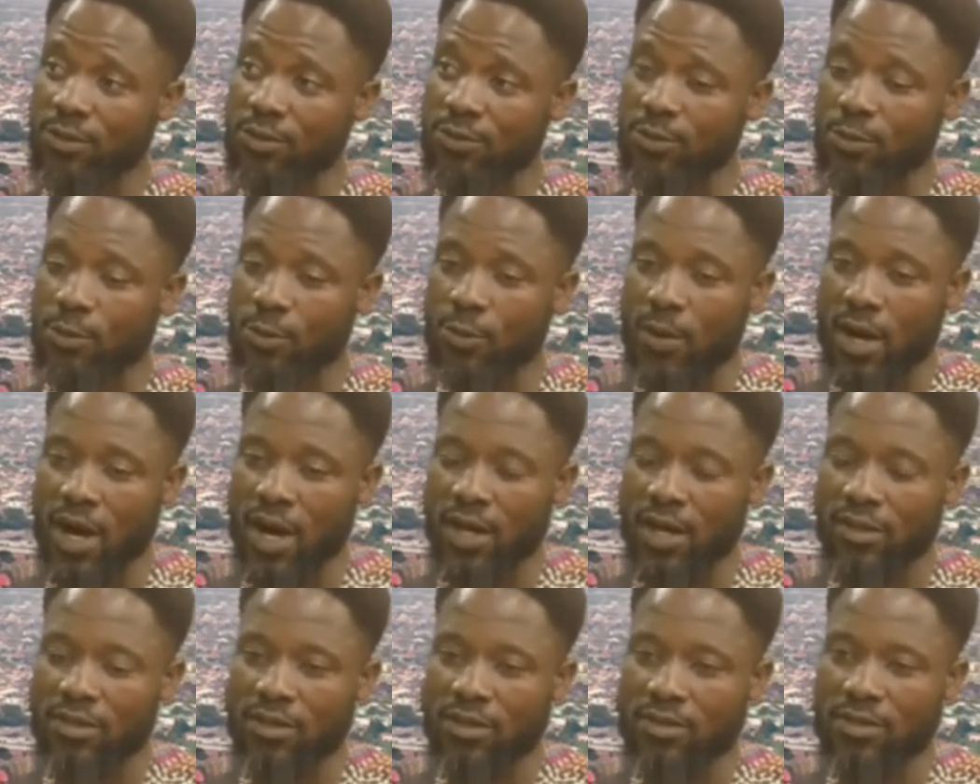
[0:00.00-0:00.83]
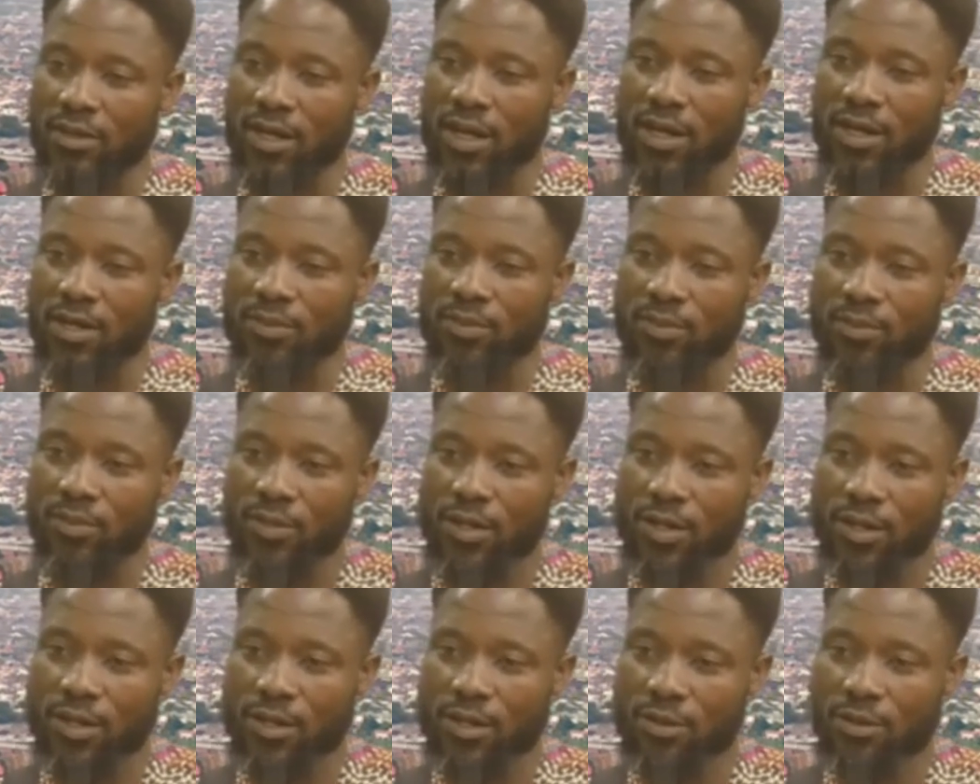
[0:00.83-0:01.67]
So at a time,
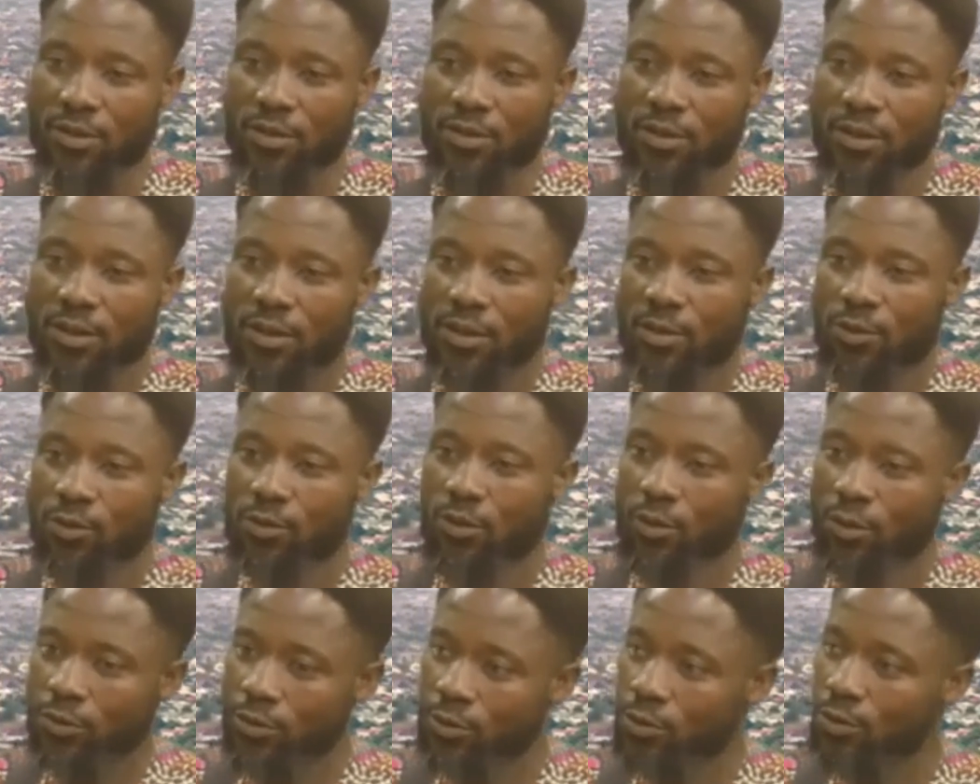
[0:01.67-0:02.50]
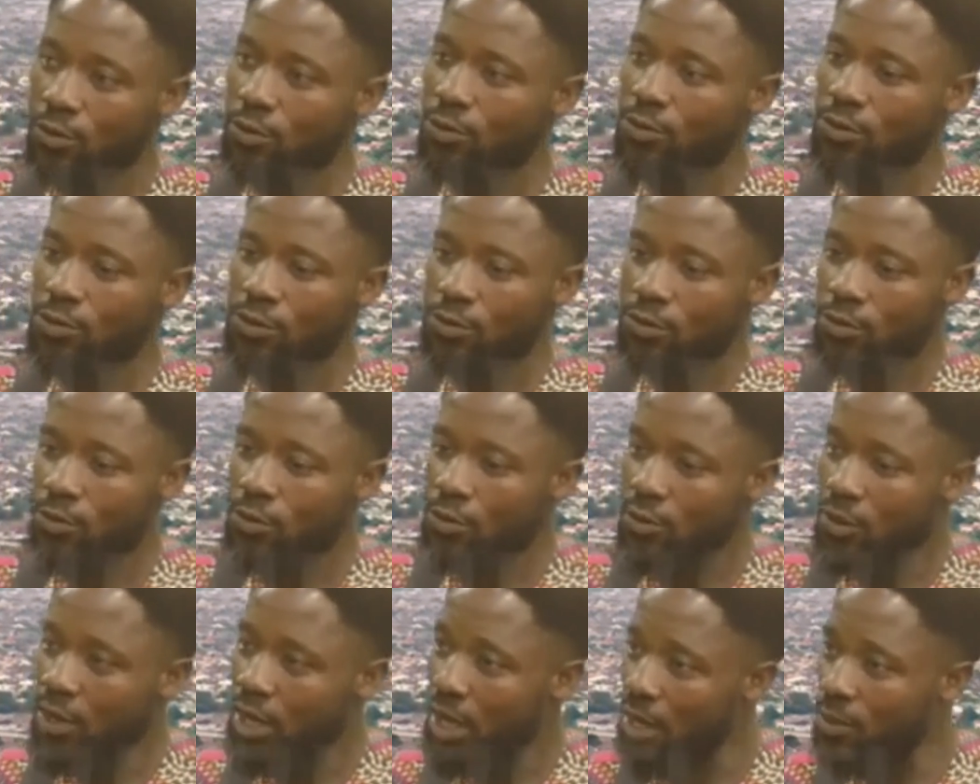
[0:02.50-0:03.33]
doctors
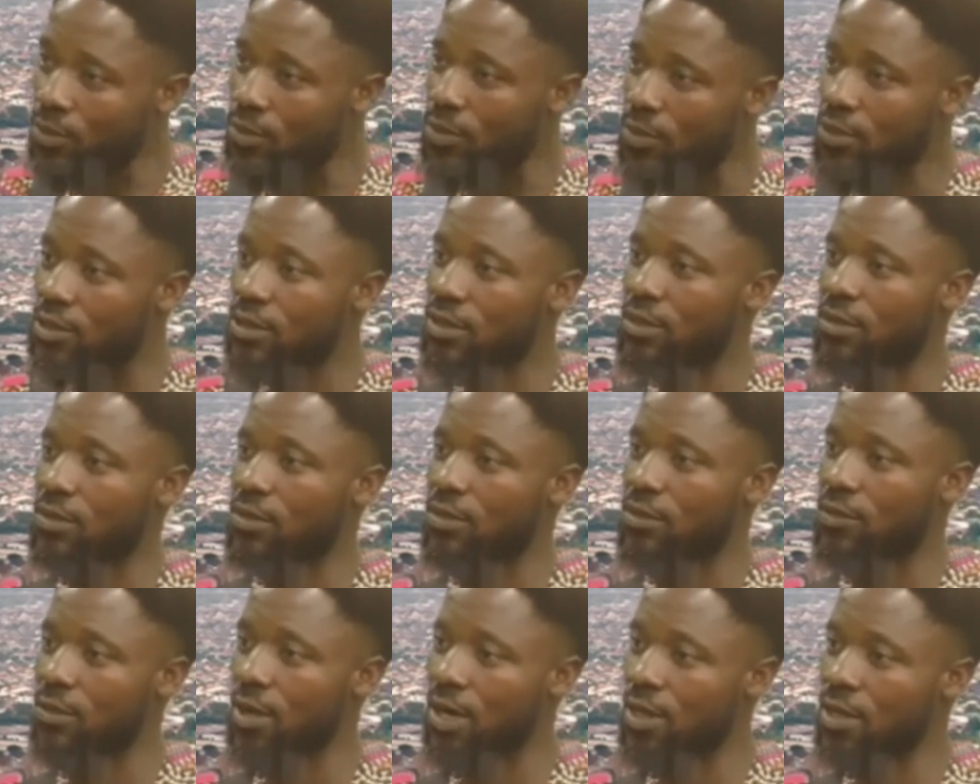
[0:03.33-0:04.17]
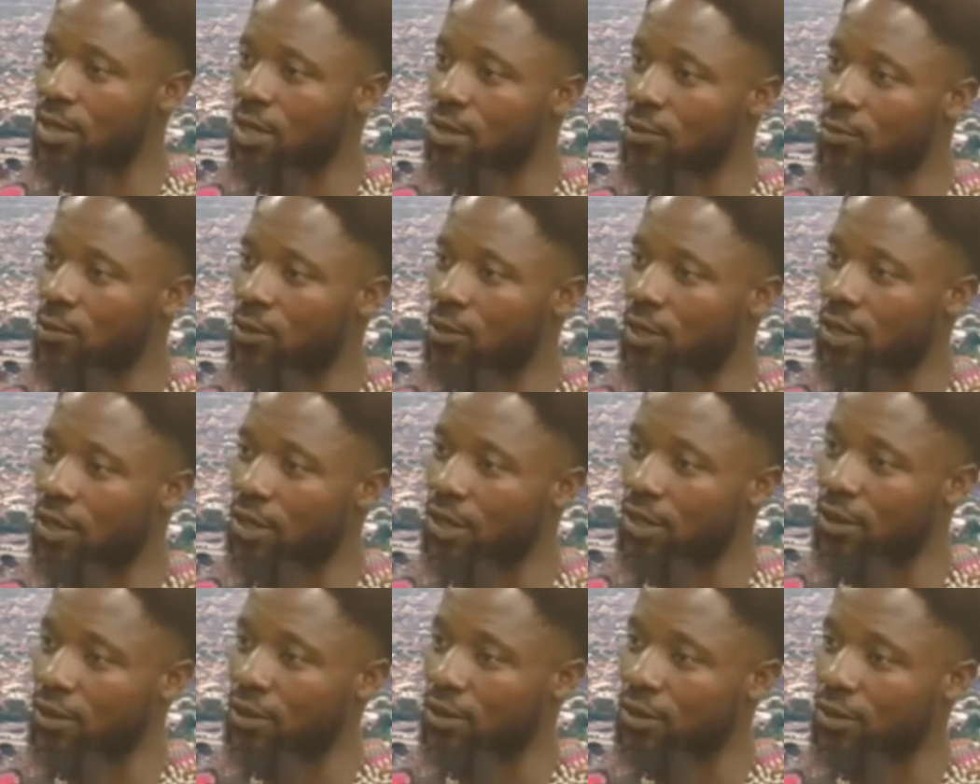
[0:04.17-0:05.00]
collapse while they are
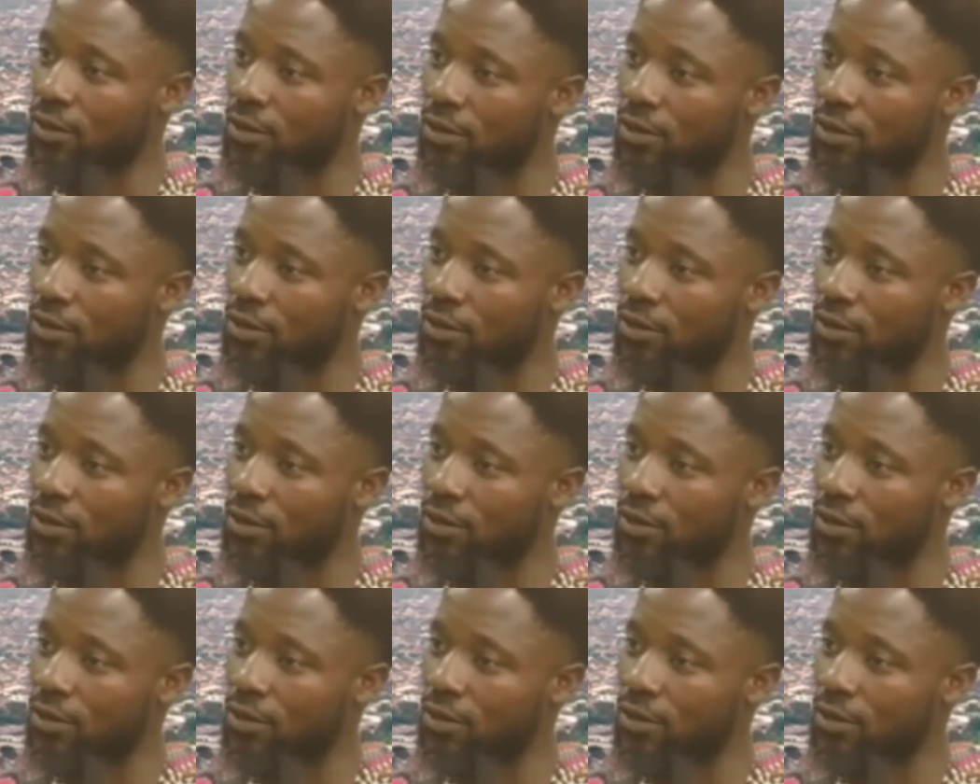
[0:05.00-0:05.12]
working.